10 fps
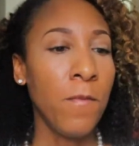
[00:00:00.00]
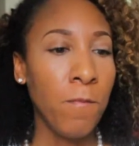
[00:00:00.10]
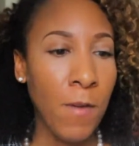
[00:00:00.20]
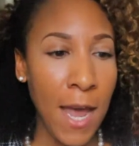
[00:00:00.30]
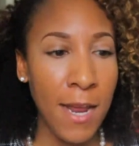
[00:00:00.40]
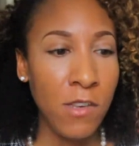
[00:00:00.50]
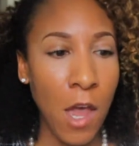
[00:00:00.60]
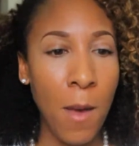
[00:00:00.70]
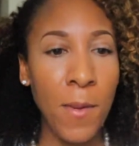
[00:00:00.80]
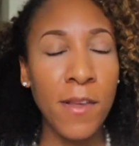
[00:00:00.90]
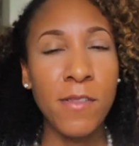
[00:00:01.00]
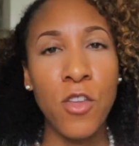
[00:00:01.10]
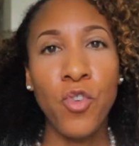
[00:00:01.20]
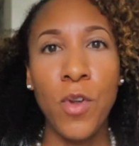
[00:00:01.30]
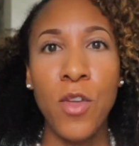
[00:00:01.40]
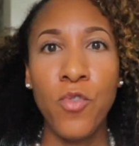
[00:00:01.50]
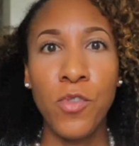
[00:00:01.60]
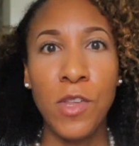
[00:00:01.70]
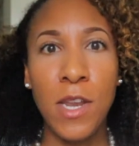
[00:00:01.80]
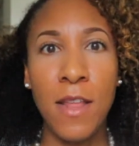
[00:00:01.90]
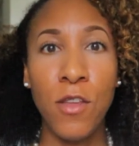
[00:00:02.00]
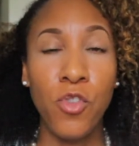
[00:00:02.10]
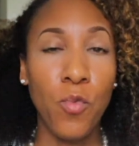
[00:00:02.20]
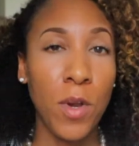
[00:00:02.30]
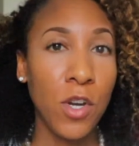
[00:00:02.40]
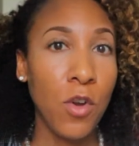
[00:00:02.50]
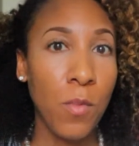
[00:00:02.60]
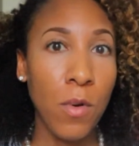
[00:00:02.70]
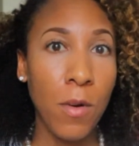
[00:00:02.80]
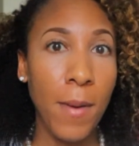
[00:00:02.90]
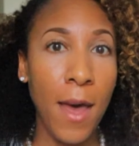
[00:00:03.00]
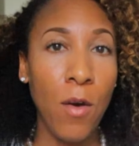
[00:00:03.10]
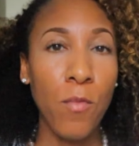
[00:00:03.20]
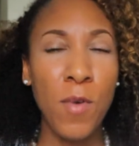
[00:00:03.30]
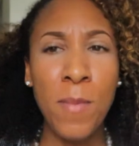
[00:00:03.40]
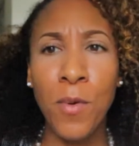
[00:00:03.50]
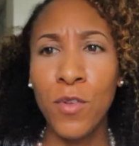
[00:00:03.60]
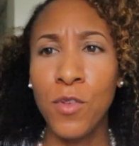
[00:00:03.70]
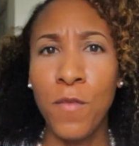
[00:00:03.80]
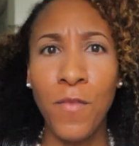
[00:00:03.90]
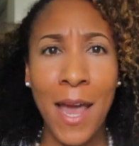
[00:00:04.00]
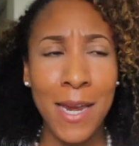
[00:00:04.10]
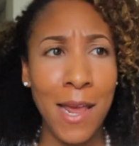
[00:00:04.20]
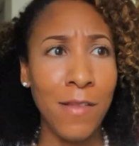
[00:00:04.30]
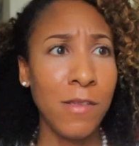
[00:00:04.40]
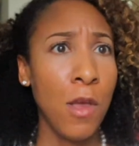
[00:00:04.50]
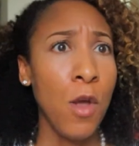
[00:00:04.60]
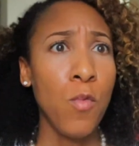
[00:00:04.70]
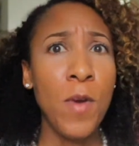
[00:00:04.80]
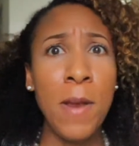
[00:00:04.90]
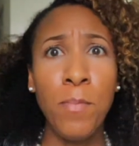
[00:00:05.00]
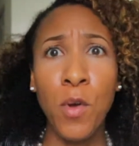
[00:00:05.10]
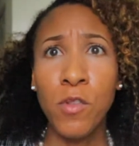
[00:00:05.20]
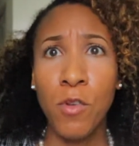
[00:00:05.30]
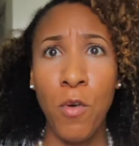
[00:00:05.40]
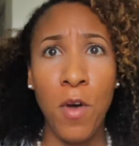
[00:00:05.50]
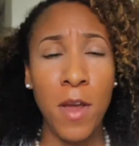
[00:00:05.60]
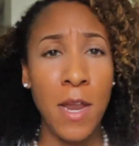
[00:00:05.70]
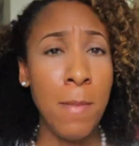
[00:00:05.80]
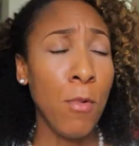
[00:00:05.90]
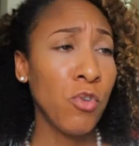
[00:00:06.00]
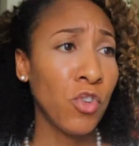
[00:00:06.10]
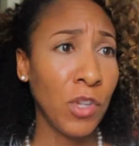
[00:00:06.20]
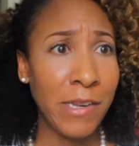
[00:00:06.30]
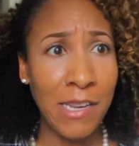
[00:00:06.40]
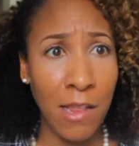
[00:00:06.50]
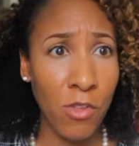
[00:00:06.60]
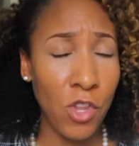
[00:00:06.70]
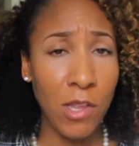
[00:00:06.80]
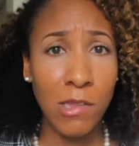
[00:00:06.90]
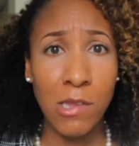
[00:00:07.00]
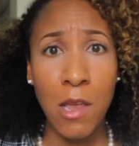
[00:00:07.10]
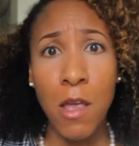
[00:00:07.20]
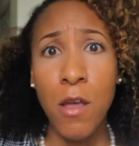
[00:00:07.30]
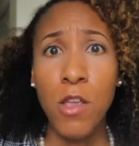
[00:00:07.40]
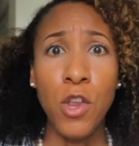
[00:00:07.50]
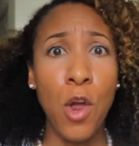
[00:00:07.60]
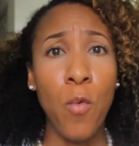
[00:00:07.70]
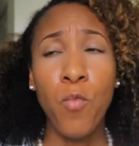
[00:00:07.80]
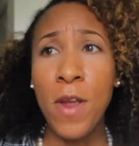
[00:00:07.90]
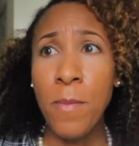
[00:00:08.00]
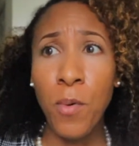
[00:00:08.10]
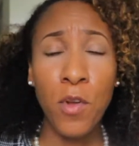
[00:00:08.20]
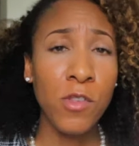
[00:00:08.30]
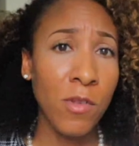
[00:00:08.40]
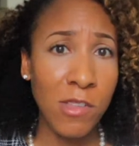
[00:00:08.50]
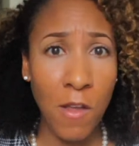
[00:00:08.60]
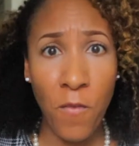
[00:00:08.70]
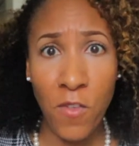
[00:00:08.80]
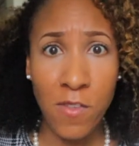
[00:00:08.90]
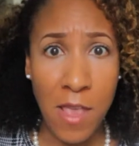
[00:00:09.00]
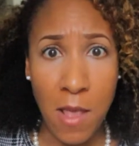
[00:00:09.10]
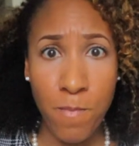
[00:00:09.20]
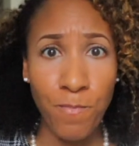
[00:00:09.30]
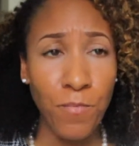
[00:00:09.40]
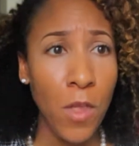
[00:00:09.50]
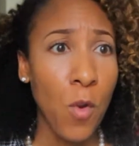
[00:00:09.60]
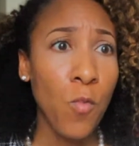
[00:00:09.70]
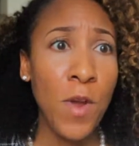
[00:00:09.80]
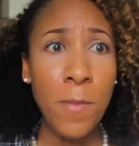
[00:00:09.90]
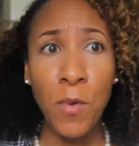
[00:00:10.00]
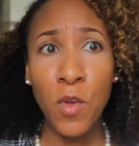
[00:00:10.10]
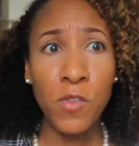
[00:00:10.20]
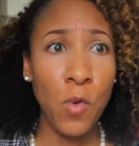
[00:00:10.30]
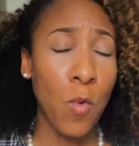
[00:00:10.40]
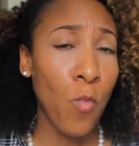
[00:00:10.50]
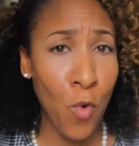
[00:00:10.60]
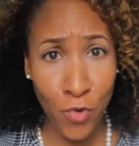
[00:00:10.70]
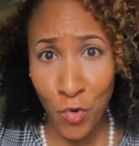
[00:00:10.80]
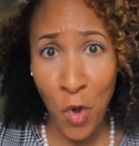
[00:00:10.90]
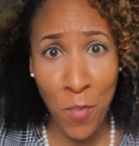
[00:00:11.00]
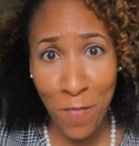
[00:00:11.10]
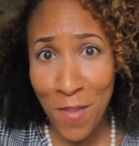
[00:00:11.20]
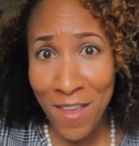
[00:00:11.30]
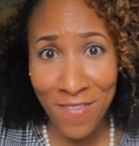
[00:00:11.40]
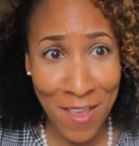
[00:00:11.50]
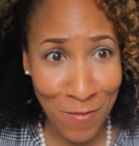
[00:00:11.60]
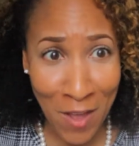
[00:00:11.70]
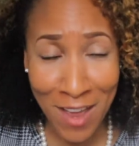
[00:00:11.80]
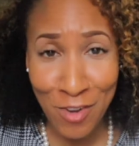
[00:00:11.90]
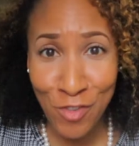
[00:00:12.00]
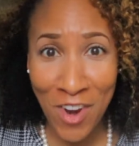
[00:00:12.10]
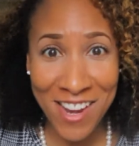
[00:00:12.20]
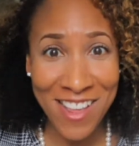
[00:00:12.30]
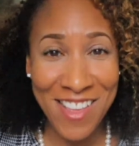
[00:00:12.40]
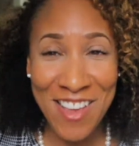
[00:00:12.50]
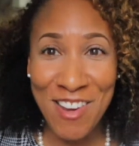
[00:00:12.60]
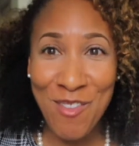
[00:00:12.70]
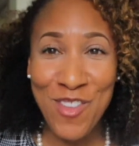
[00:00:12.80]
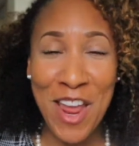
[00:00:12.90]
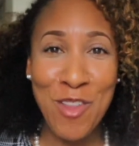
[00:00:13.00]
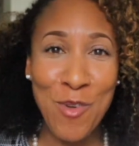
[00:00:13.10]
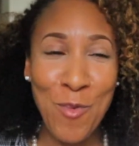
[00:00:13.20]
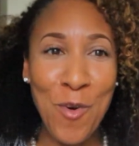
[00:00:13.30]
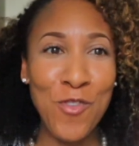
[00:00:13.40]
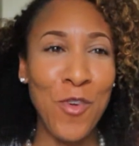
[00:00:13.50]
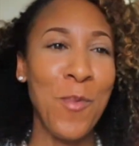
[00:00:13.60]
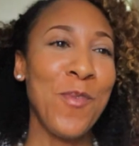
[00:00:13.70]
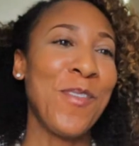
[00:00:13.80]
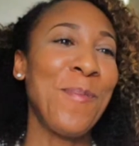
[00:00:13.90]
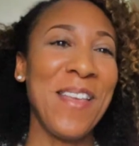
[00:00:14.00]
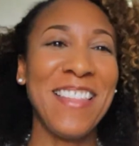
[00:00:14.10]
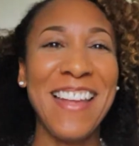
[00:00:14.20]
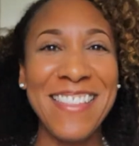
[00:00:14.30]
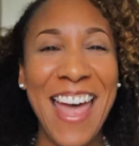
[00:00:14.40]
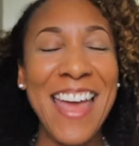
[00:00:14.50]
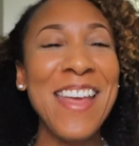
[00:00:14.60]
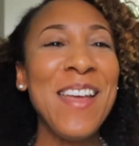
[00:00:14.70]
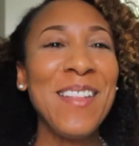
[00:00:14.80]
Find topics that you're interested in, that you want to know more about. Read books on finance. Read books on emotional intelligence. Read books on self-esteem. Read books on wardrobe if God is trying to, change your wardrobe or something like that.